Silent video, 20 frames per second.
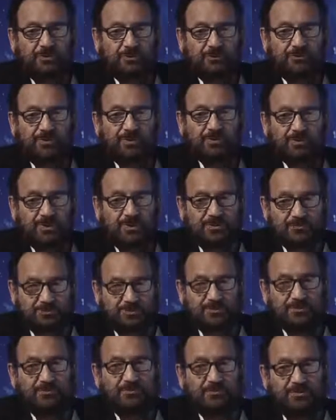of film is
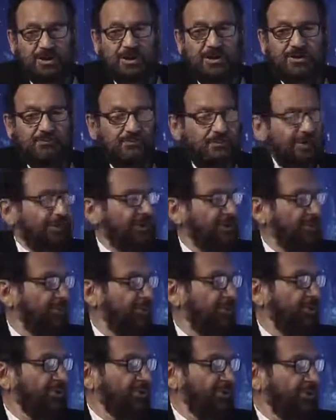really, really
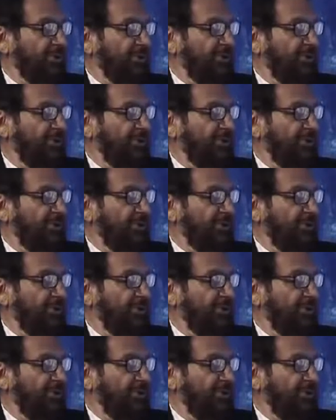important.